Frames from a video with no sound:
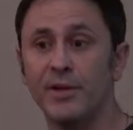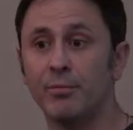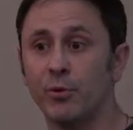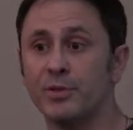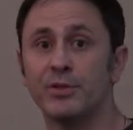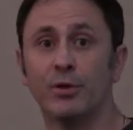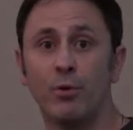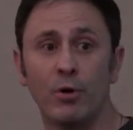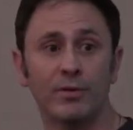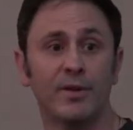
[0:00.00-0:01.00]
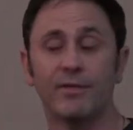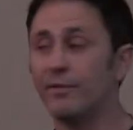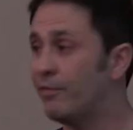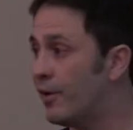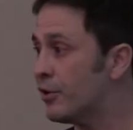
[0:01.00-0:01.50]
improvements in your quality of life and
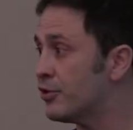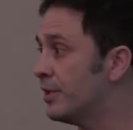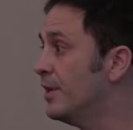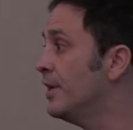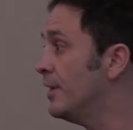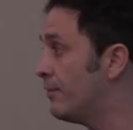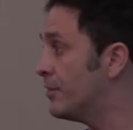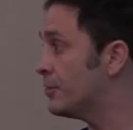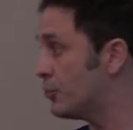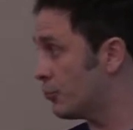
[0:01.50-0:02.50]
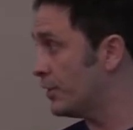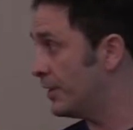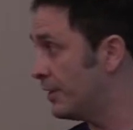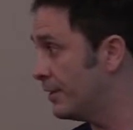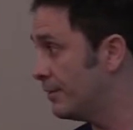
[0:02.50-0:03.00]
functioning if this is
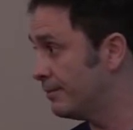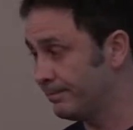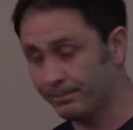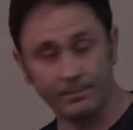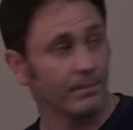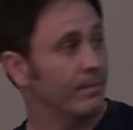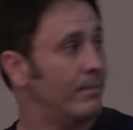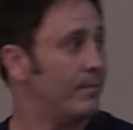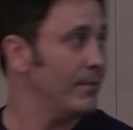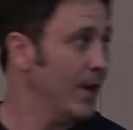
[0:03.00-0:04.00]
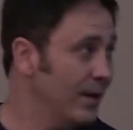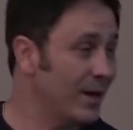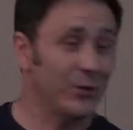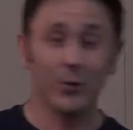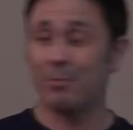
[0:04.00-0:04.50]
treated. Now,
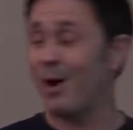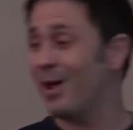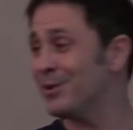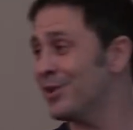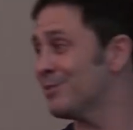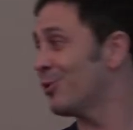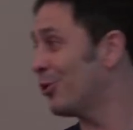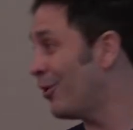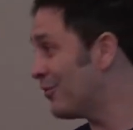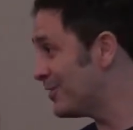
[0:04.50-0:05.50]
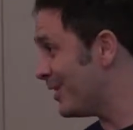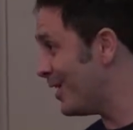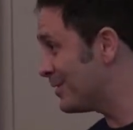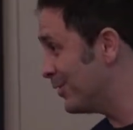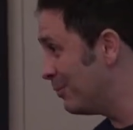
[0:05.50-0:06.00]
I do apologize, I'm going off the
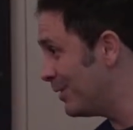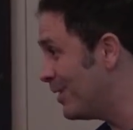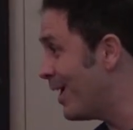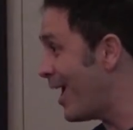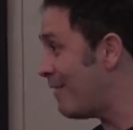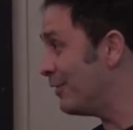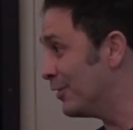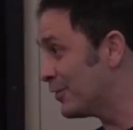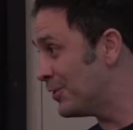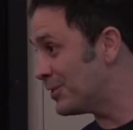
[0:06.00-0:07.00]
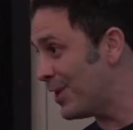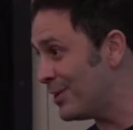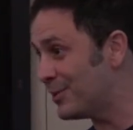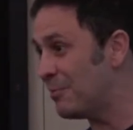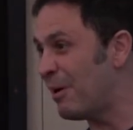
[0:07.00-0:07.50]
slides a little bit. I haven't looked at this
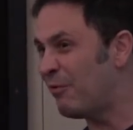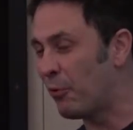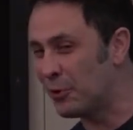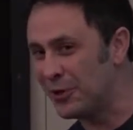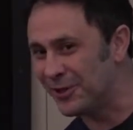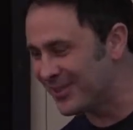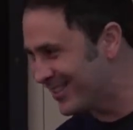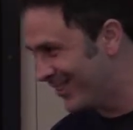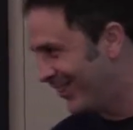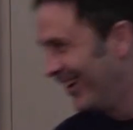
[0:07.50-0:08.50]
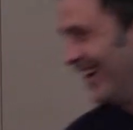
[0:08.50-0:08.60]
slide in about 4 years. So,